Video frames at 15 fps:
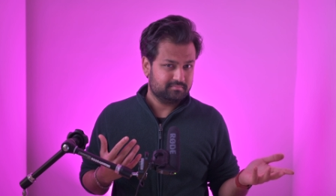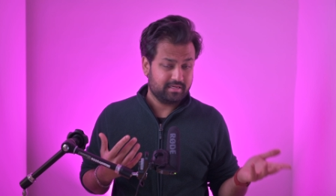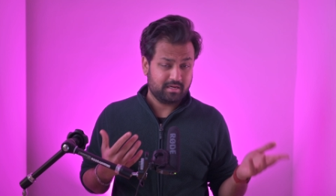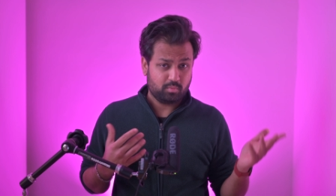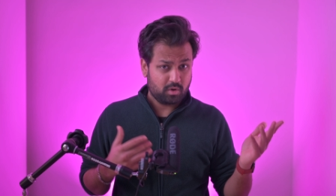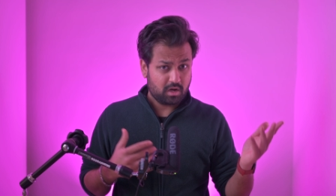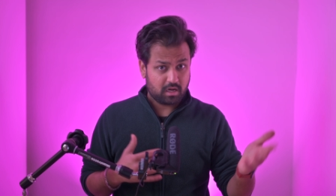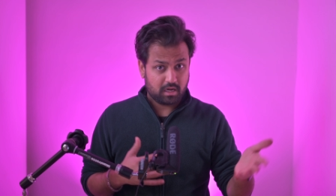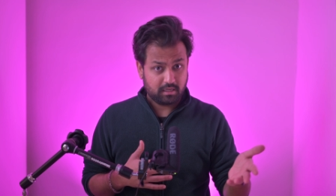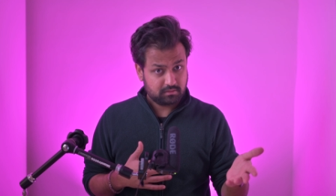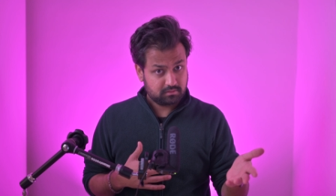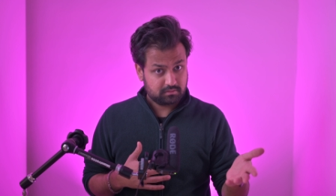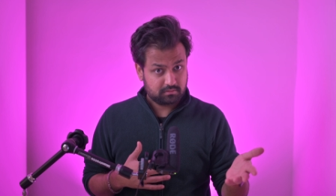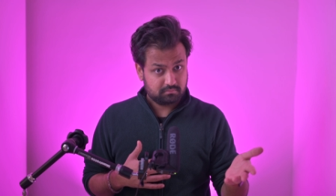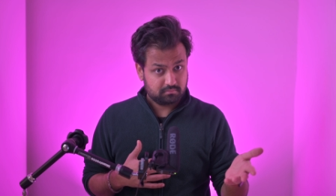It
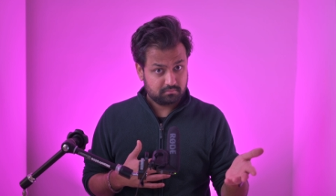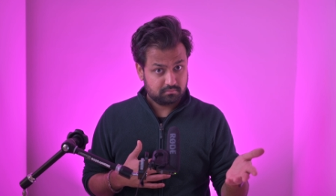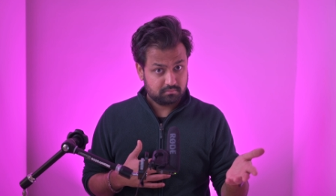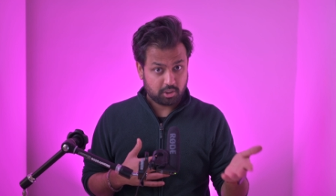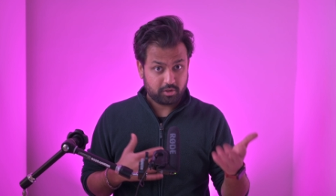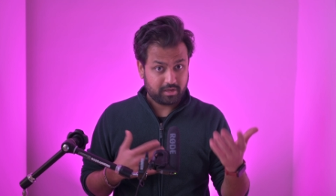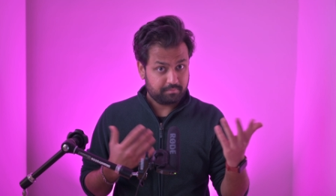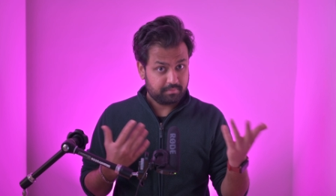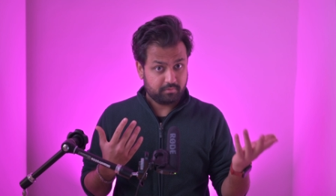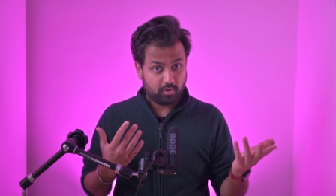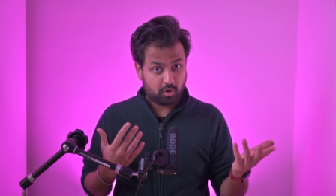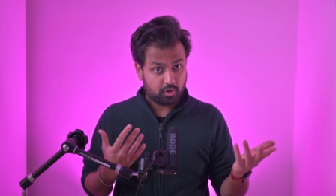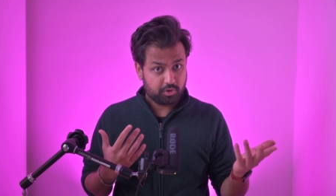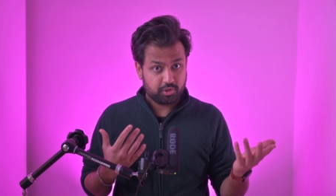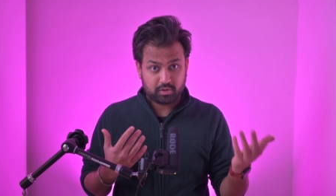works, don't get me
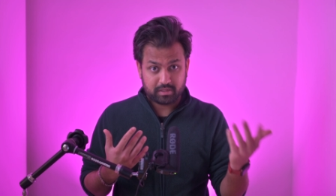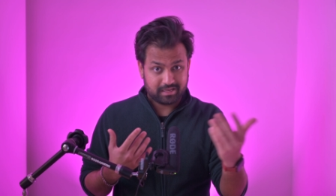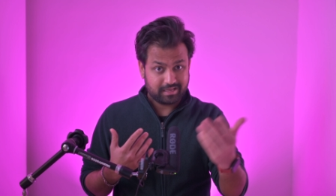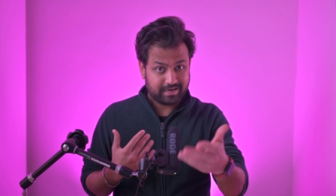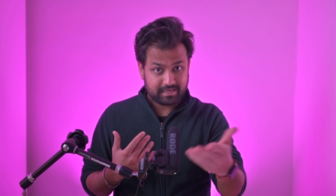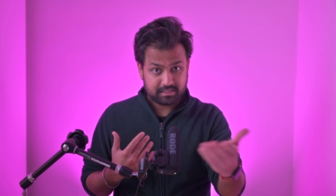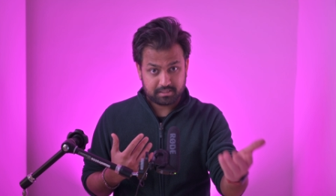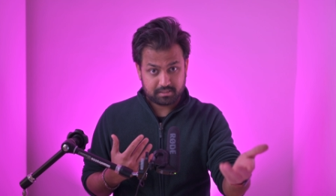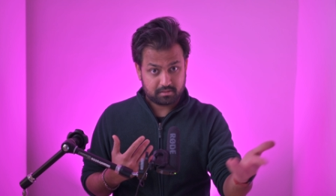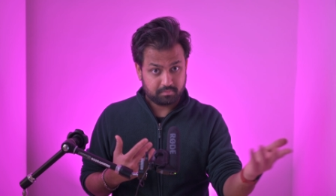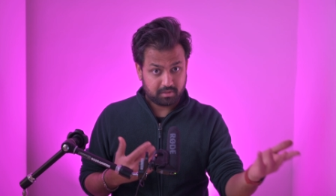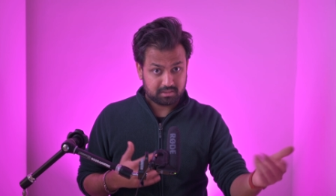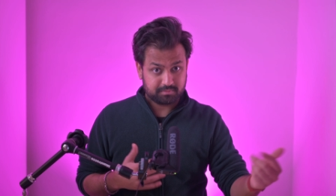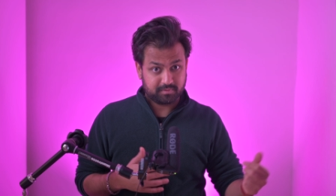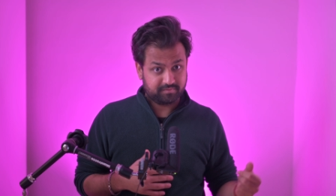wrong, you can connect it to
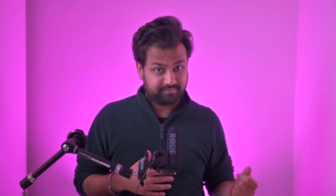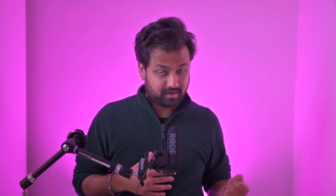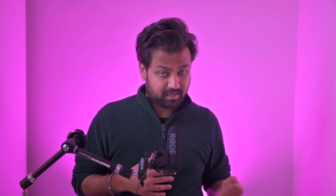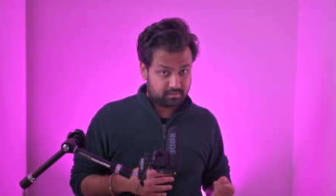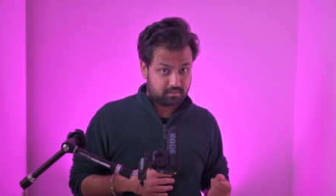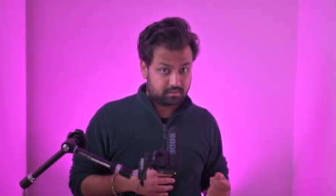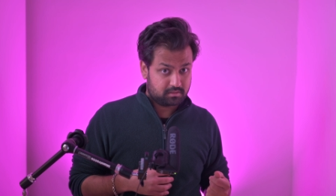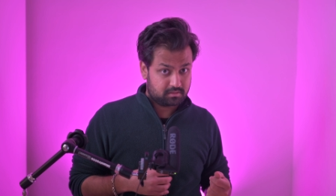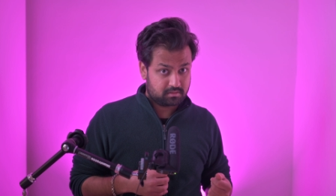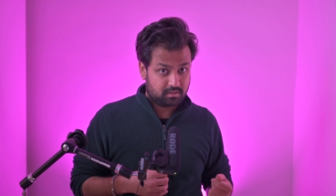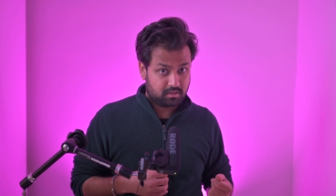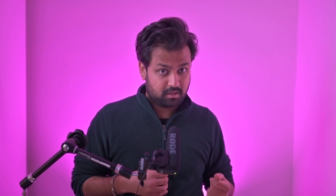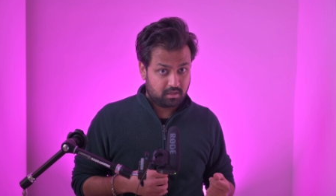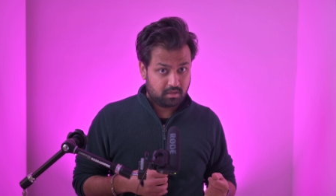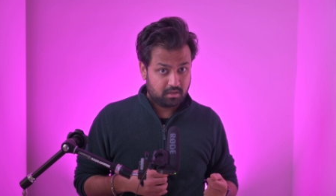multiple devices,
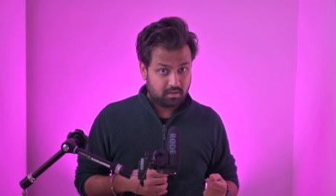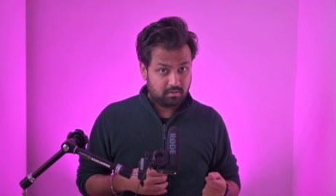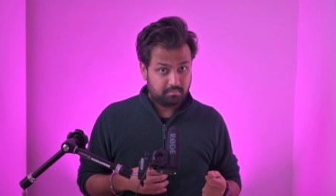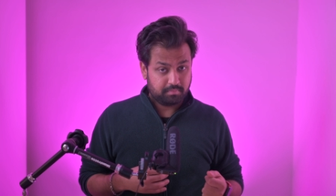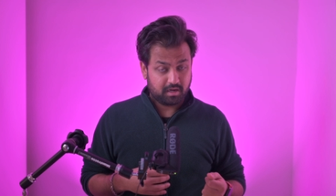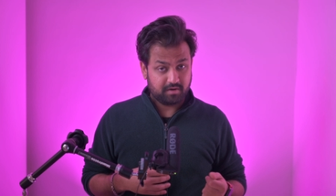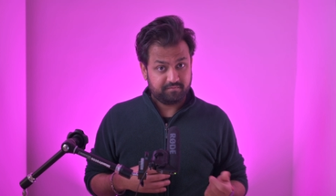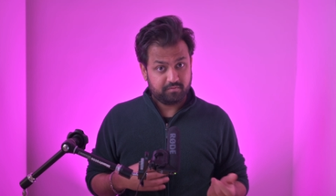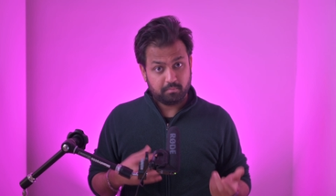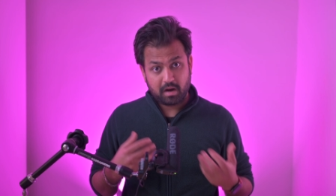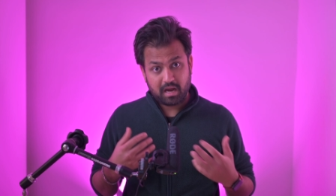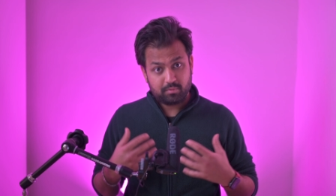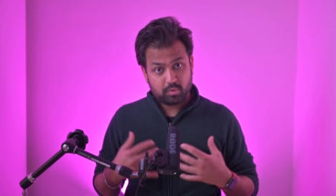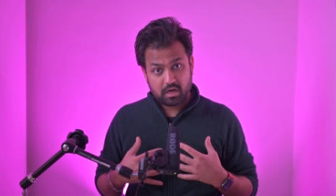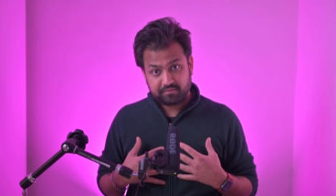but for
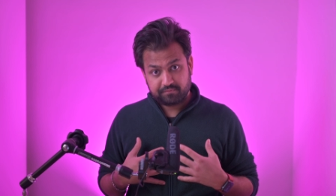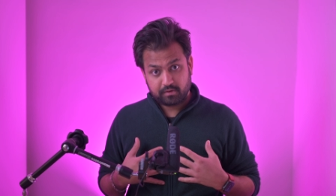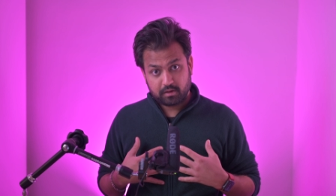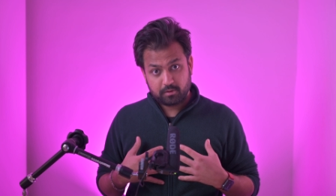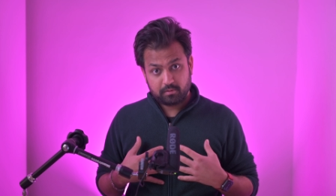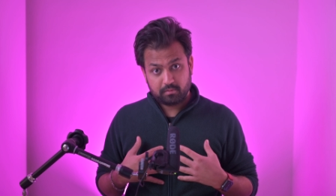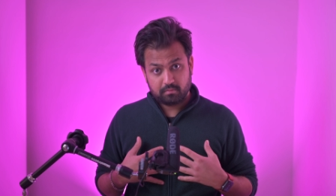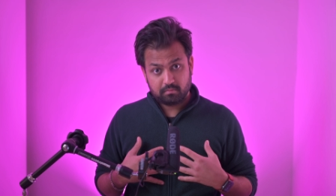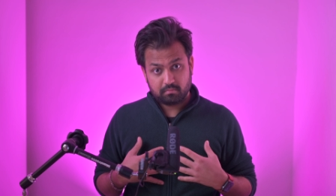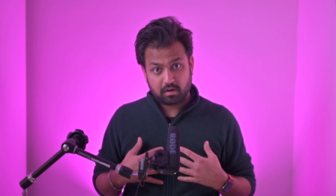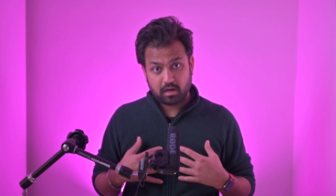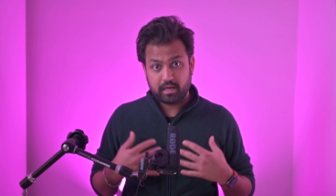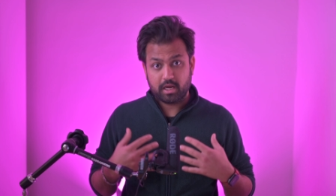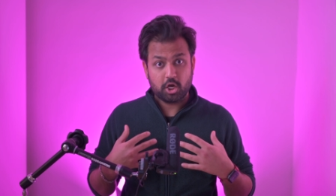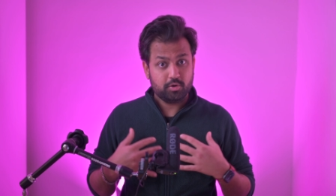my workflow,
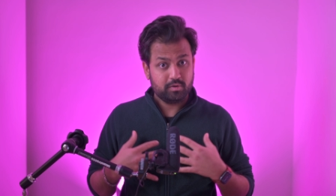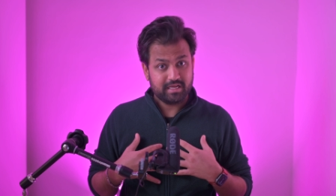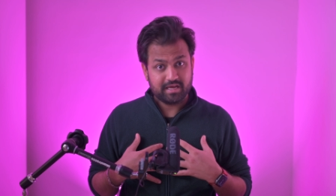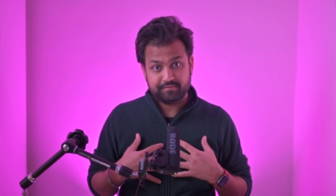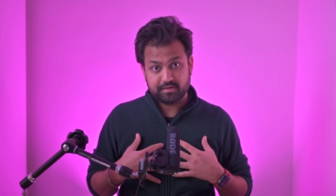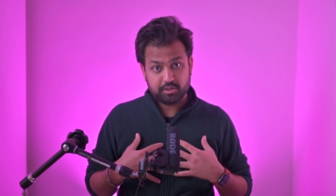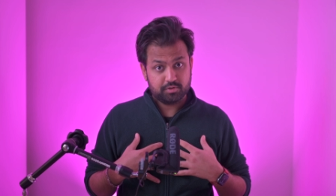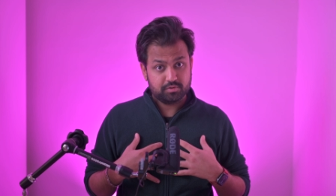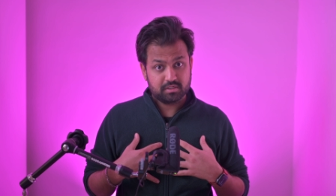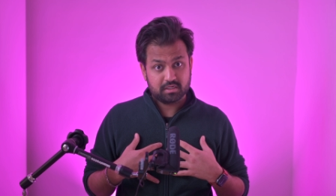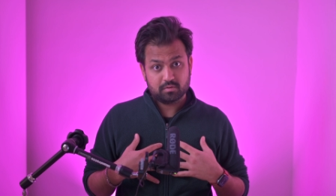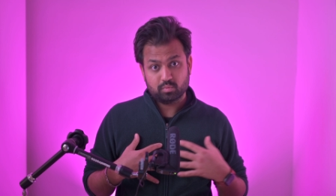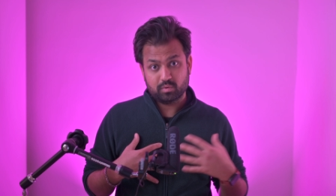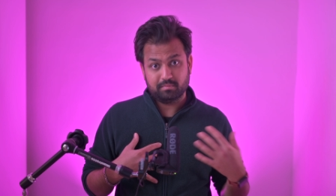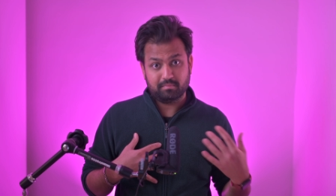I only ever use
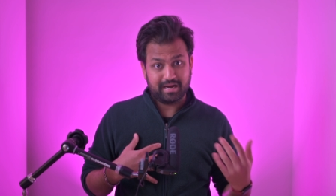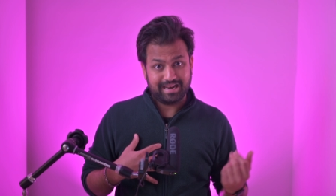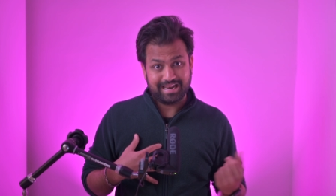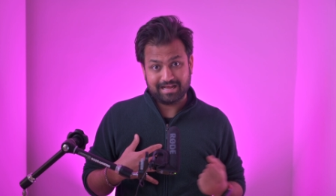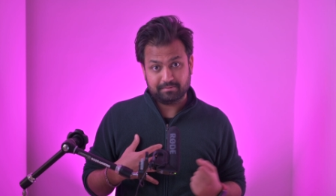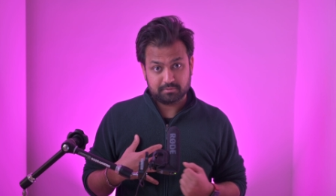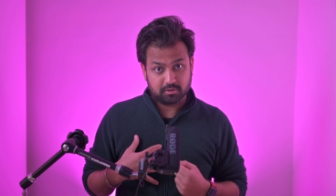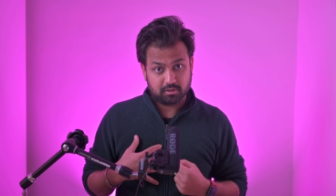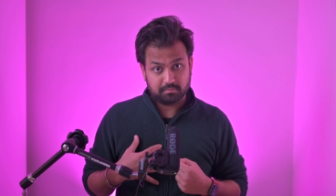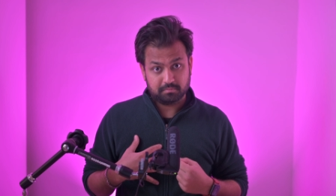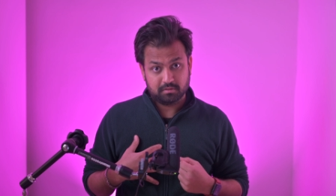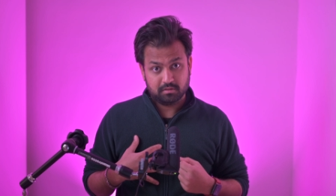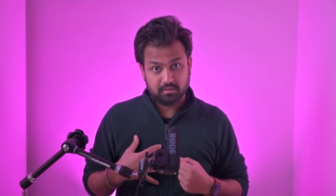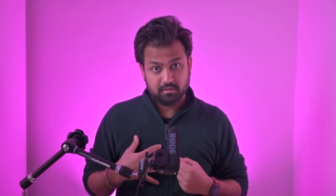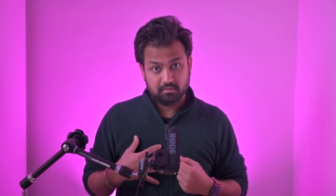it with my laptop,
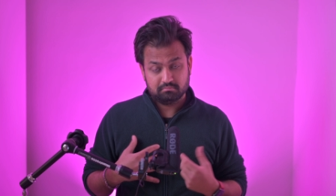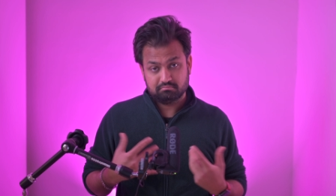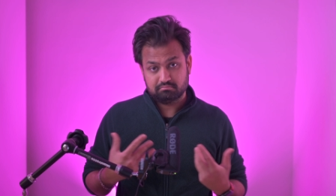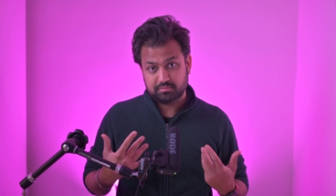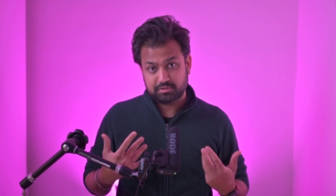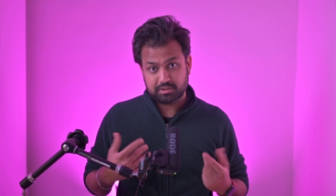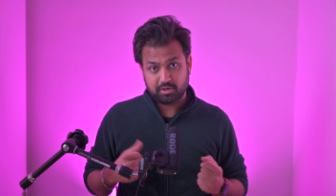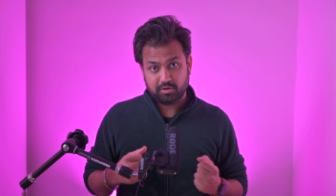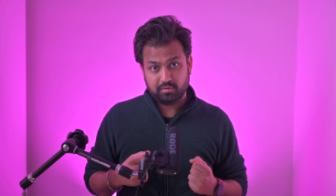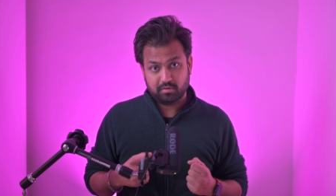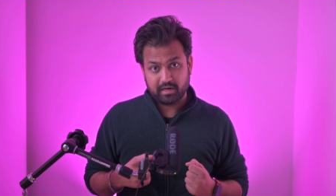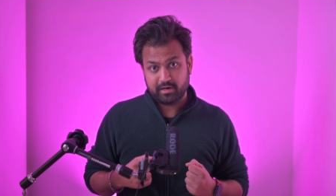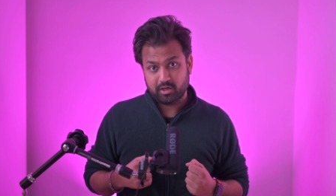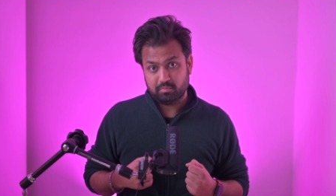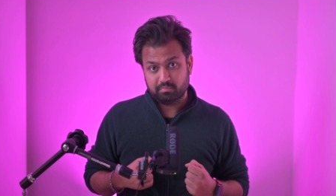so
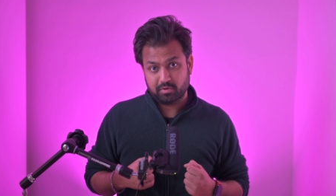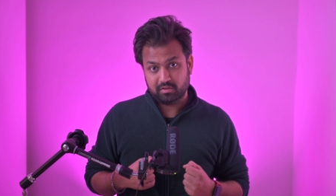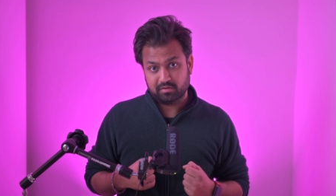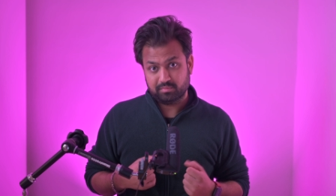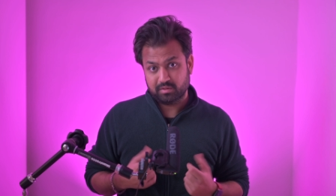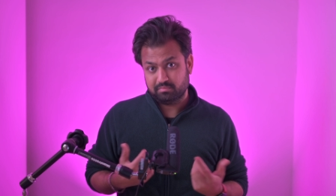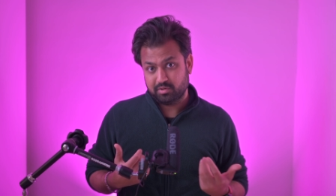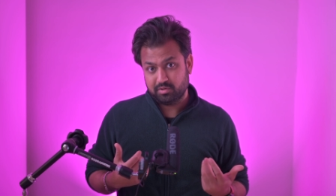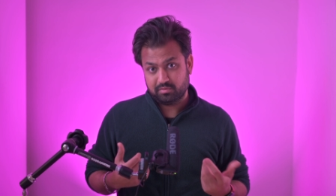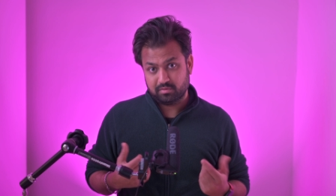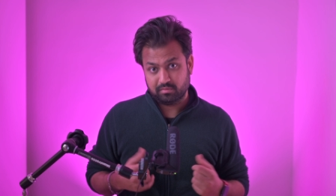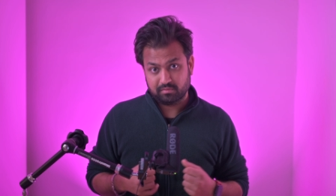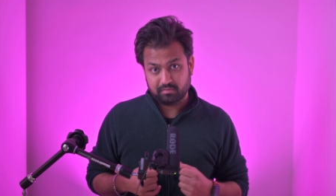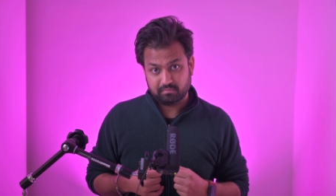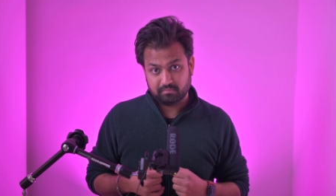I don't bother with Bluetooth.